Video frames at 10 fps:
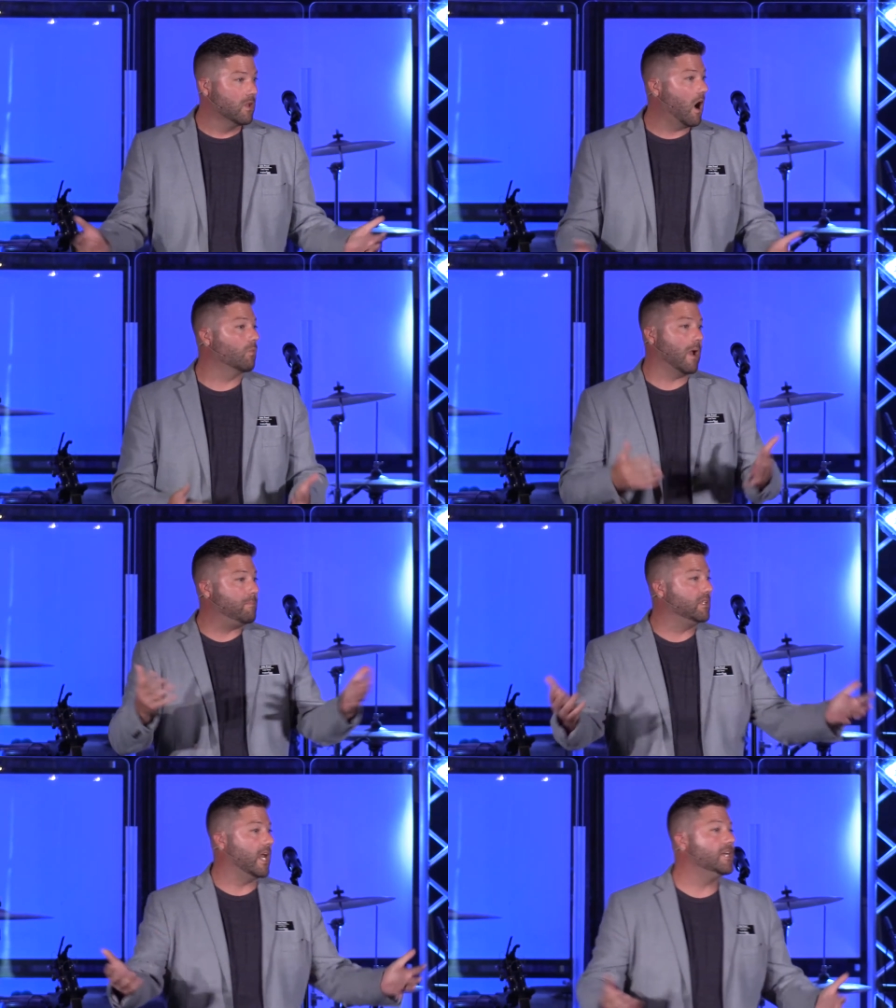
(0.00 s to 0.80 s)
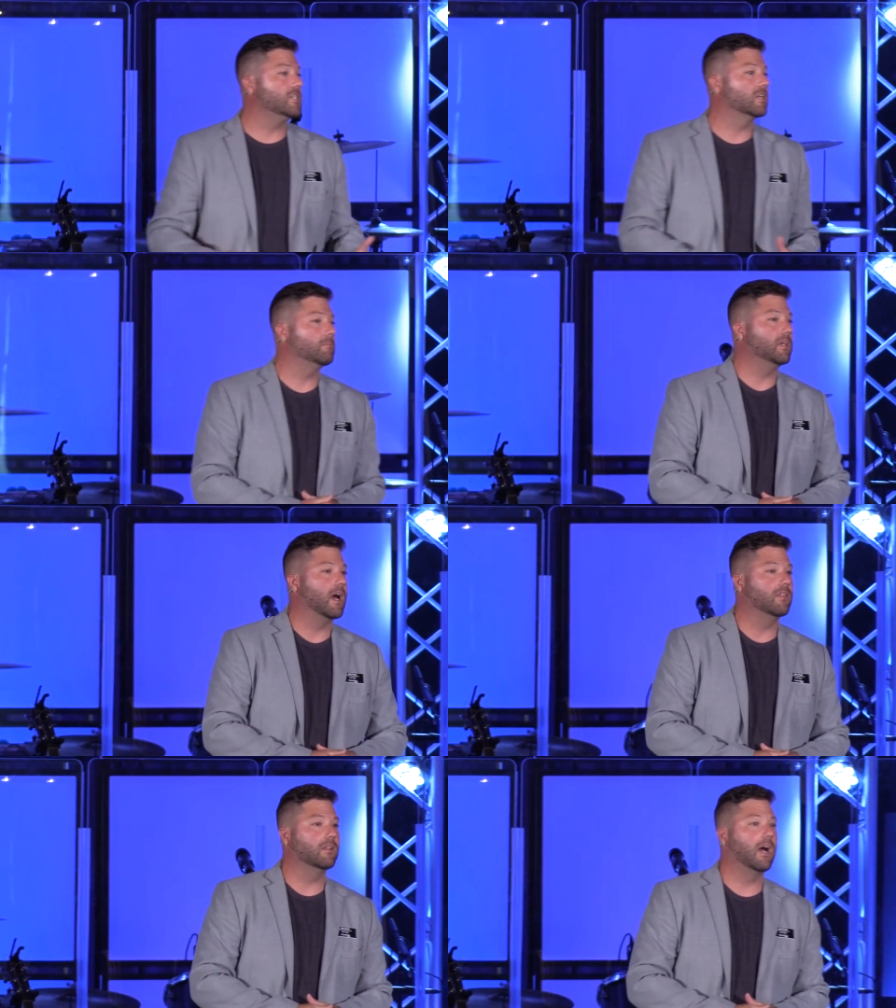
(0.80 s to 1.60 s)
Our reputation could be
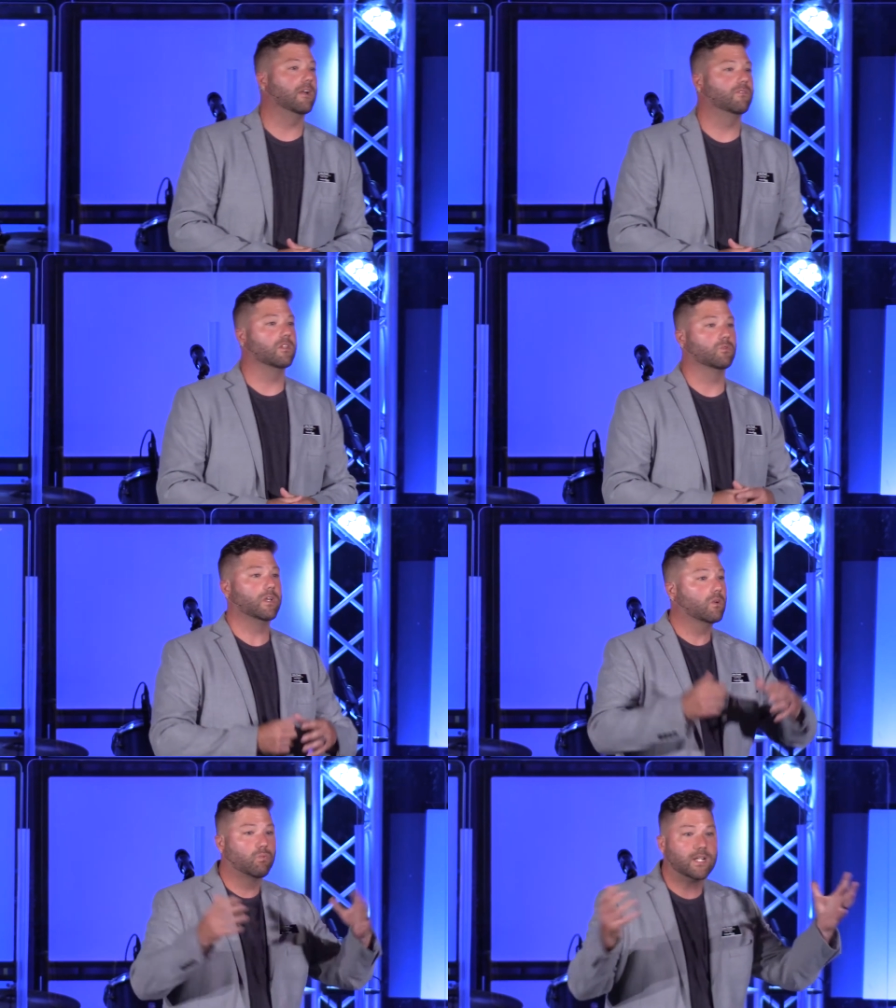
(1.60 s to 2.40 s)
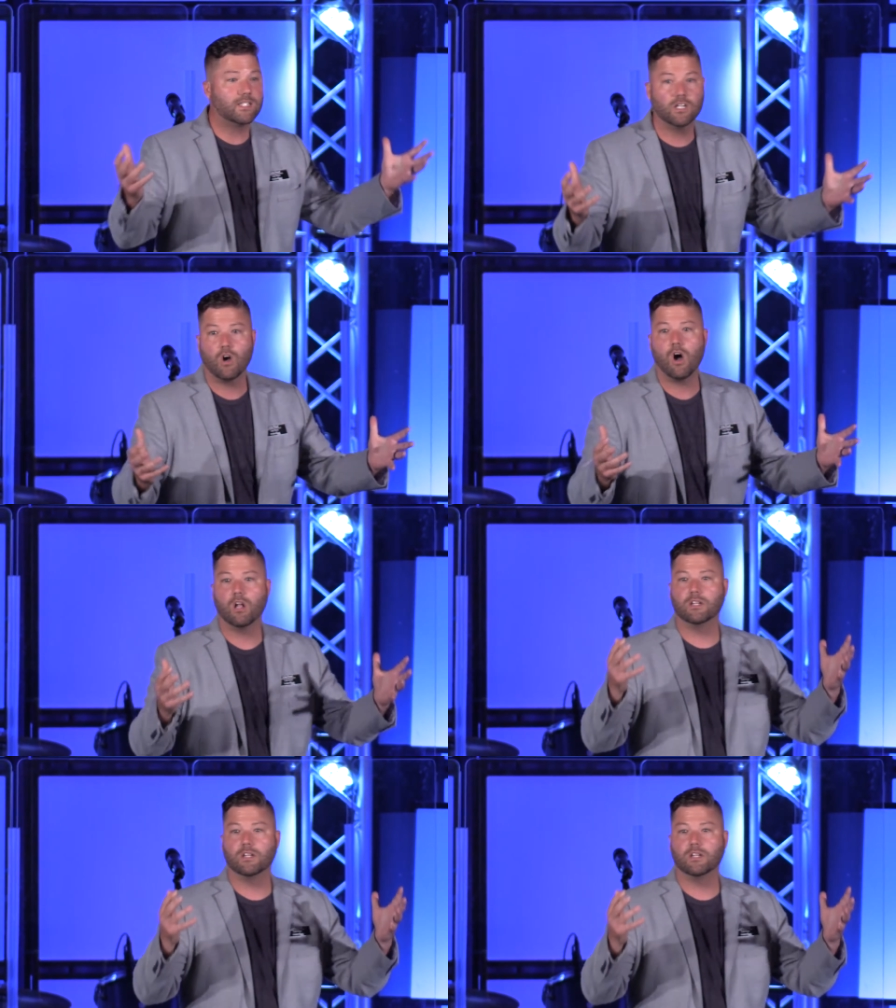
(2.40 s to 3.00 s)
on the line for this. We could risk it all.